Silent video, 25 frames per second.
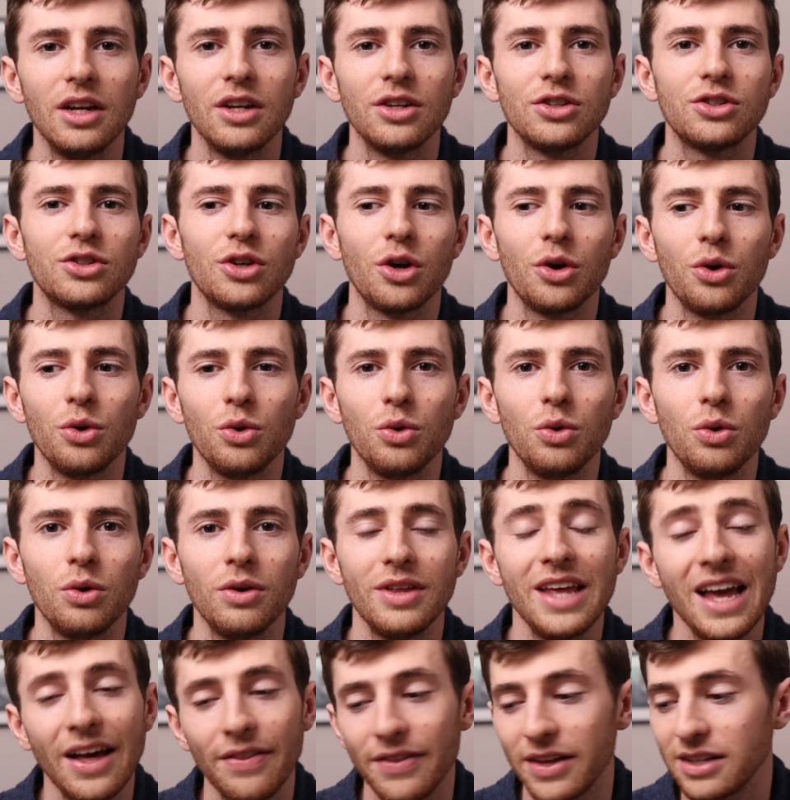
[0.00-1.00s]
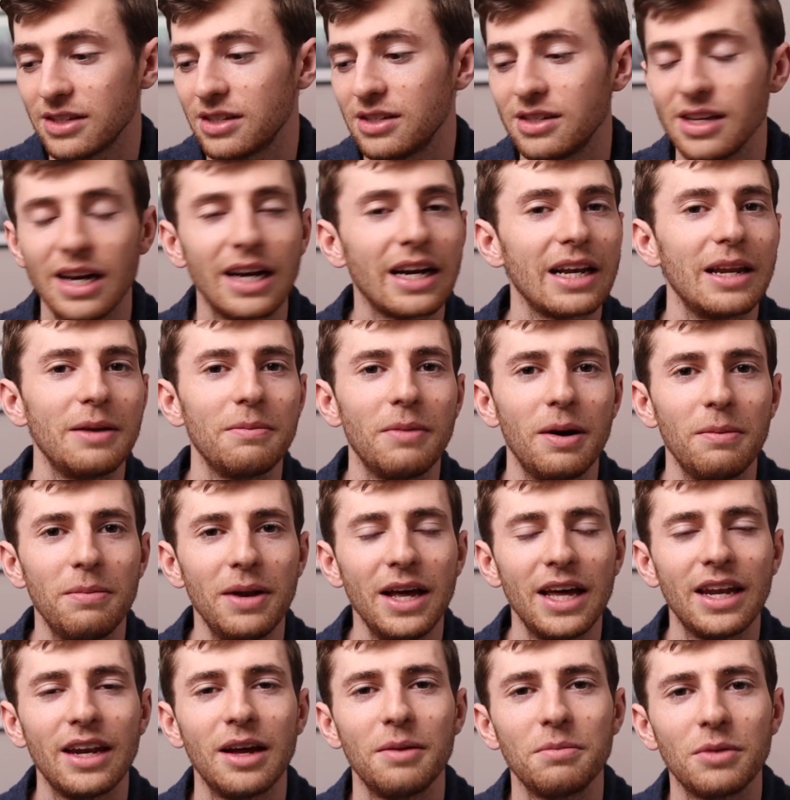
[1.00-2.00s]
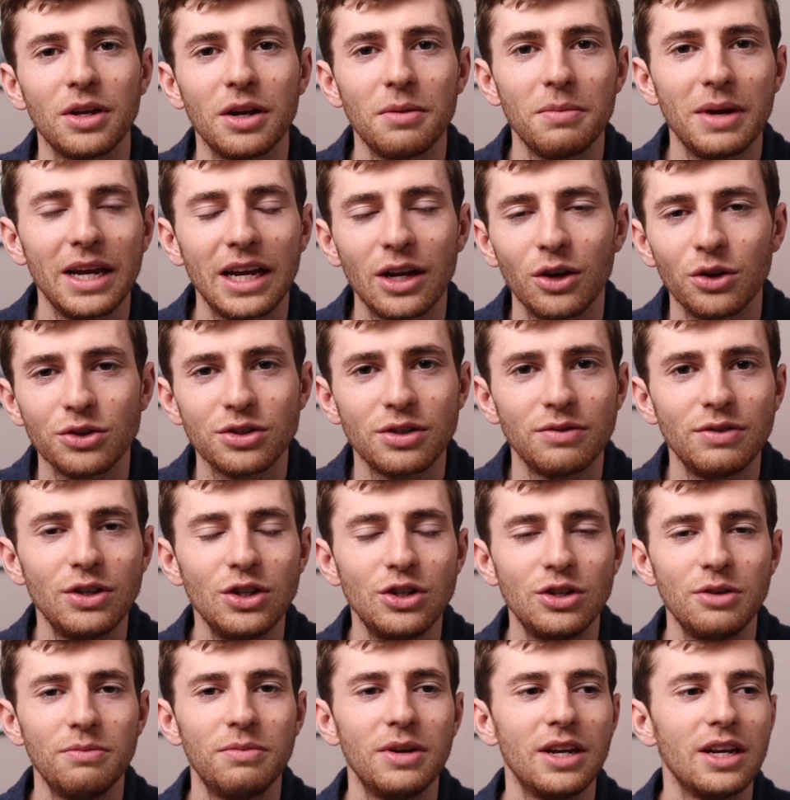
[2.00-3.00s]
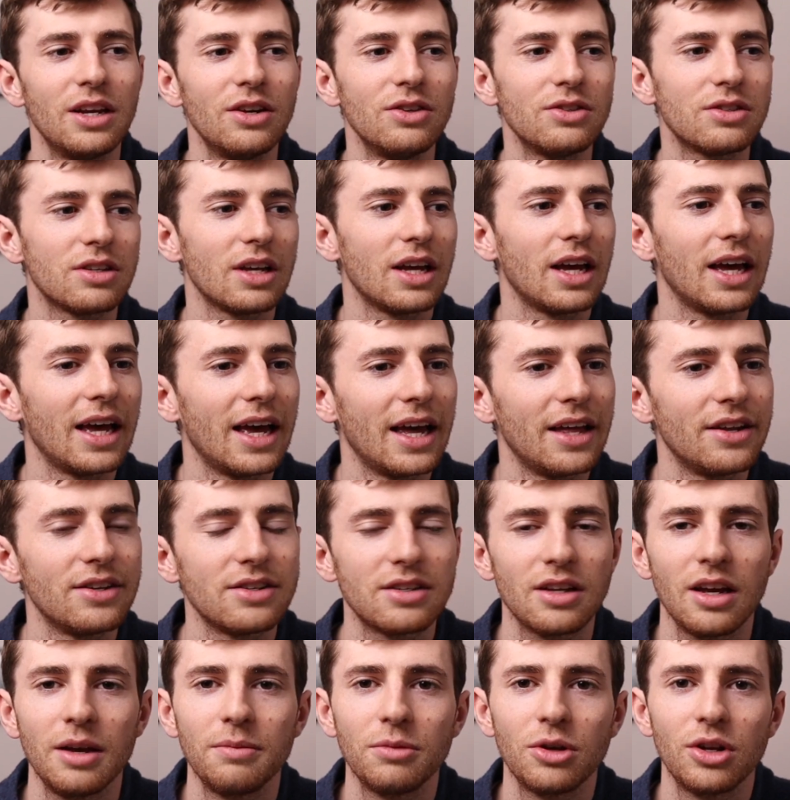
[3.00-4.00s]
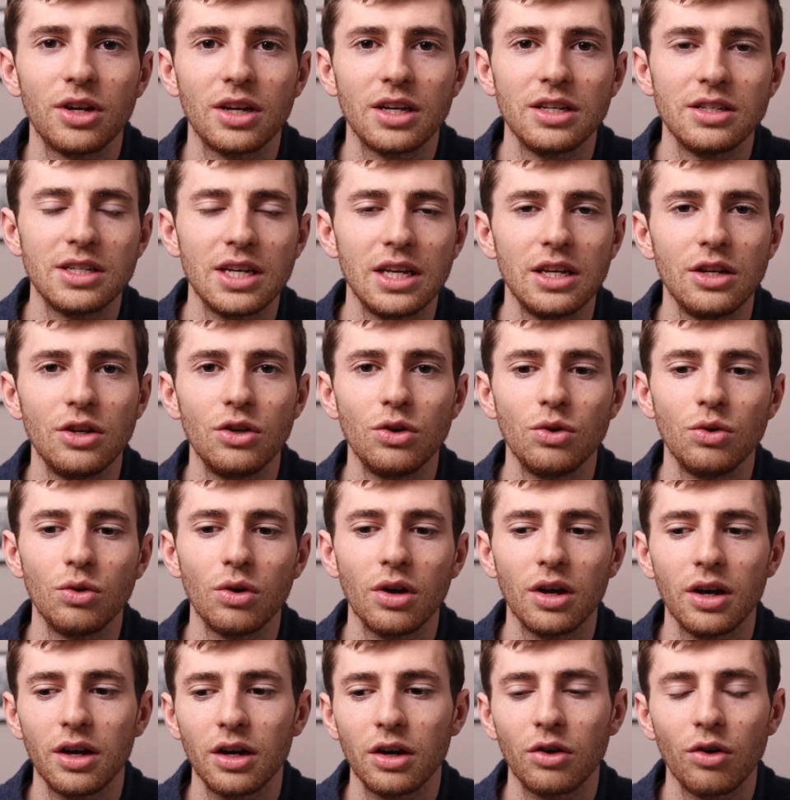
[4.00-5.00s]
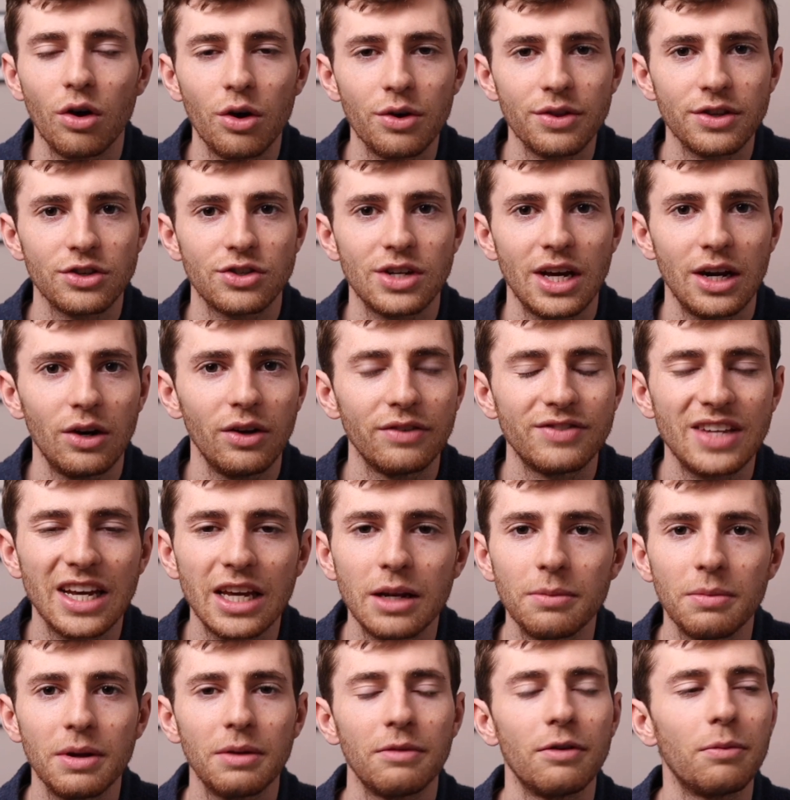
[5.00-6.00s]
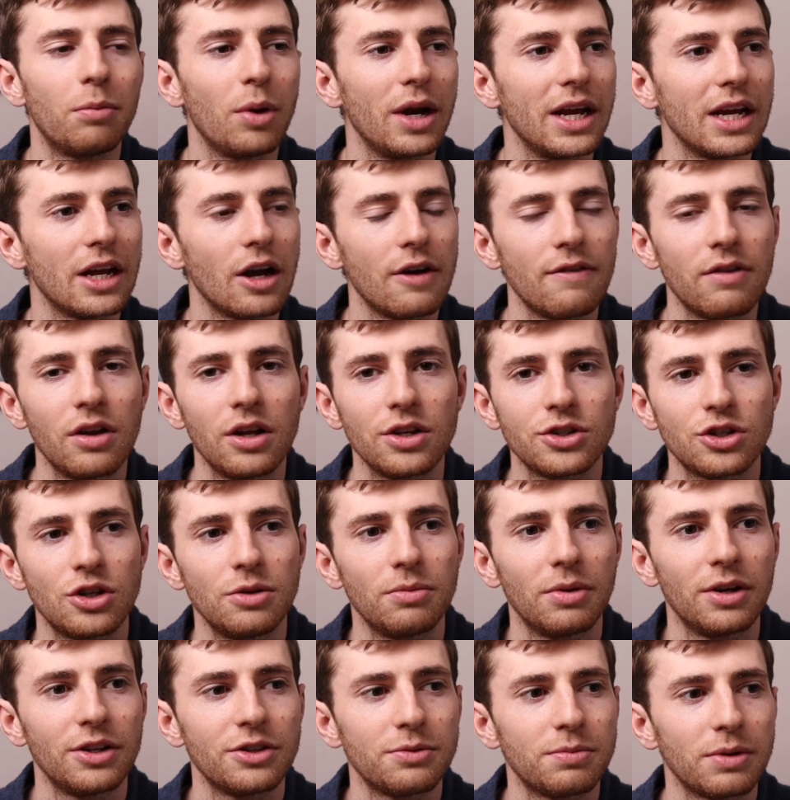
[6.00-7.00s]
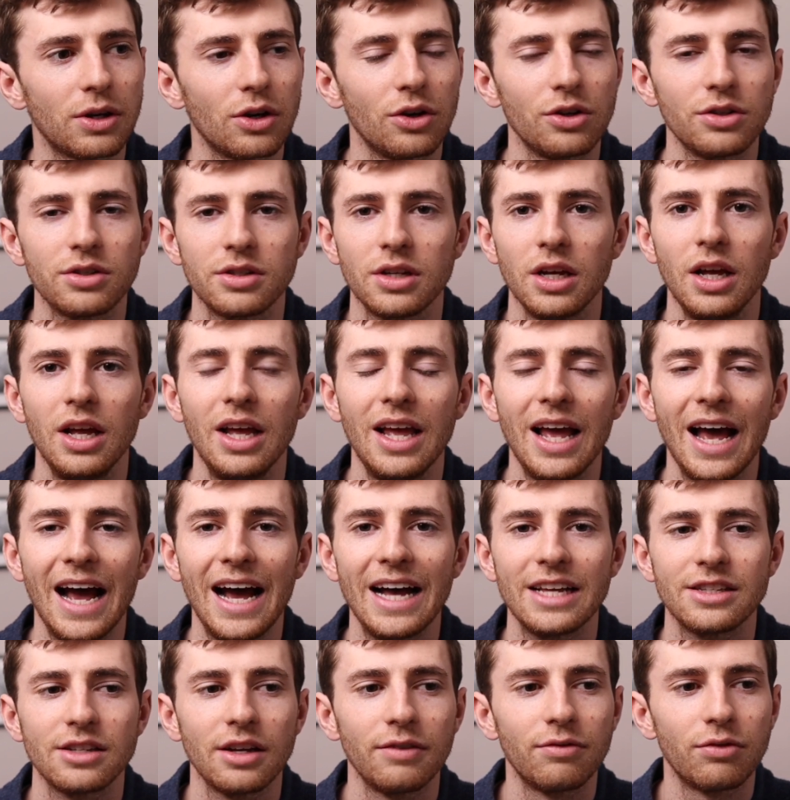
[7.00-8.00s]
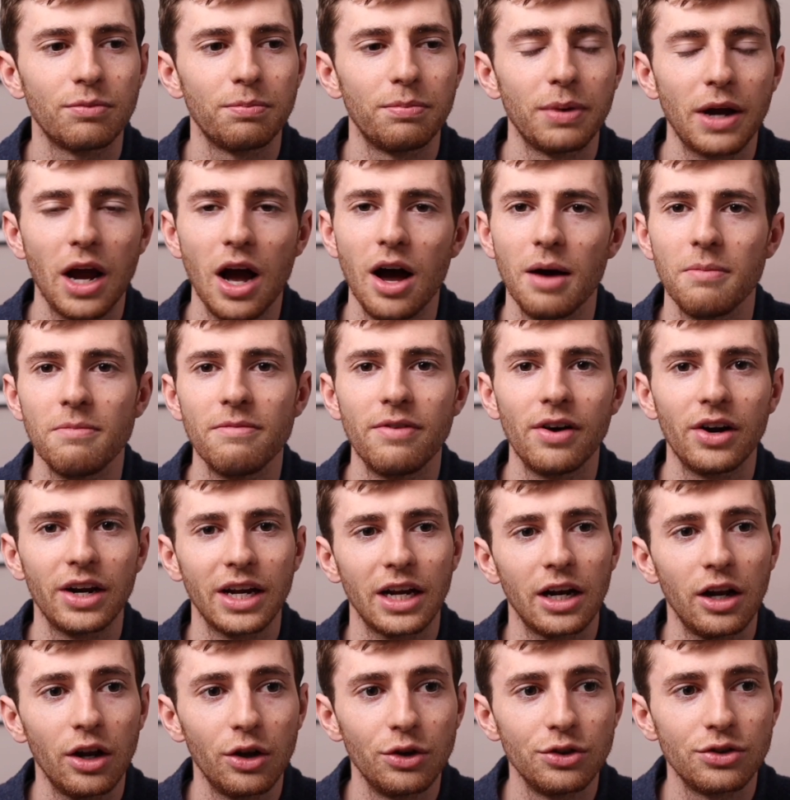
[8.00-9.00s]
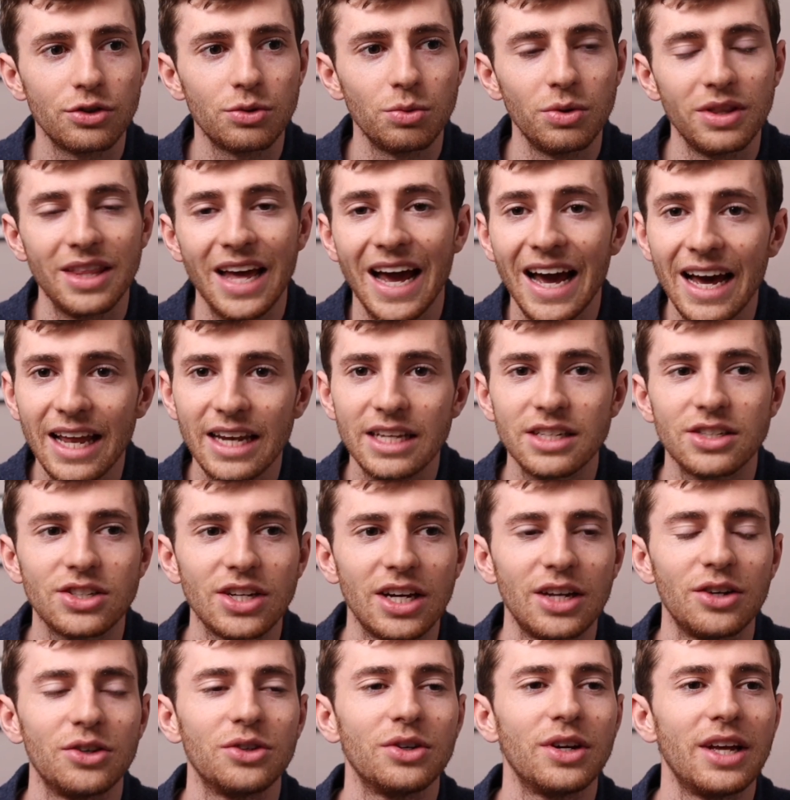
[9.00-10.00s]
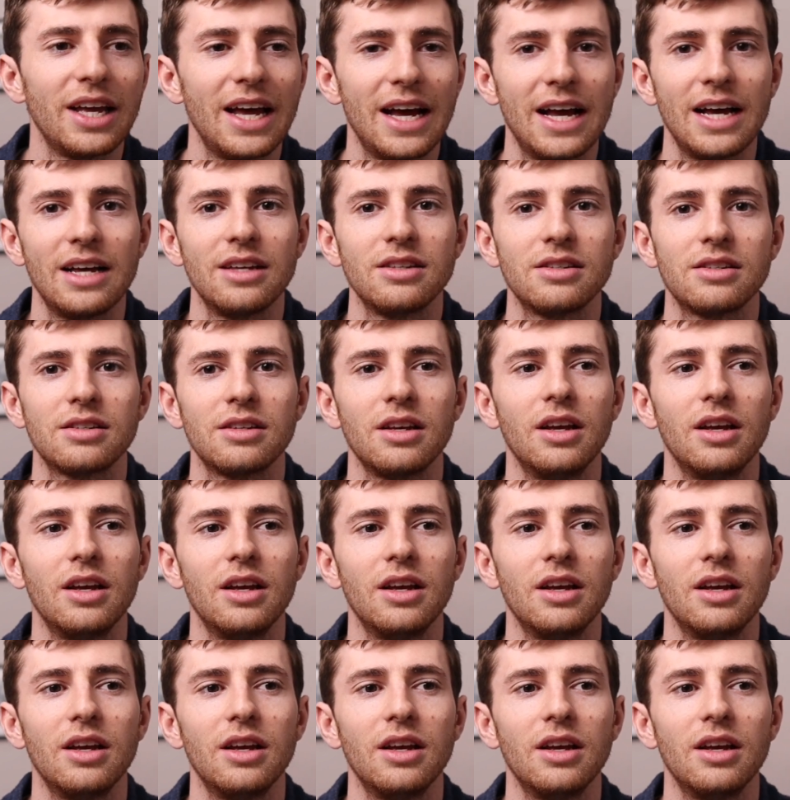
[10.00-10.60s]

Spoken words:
So yeah, that's exactly my plan. I'm gonna make lots of YouTube videos and I'm gonna continue growing this channel. I've taken a bit of a break over the last 2 months because as I've become very close with Ali's channel, it has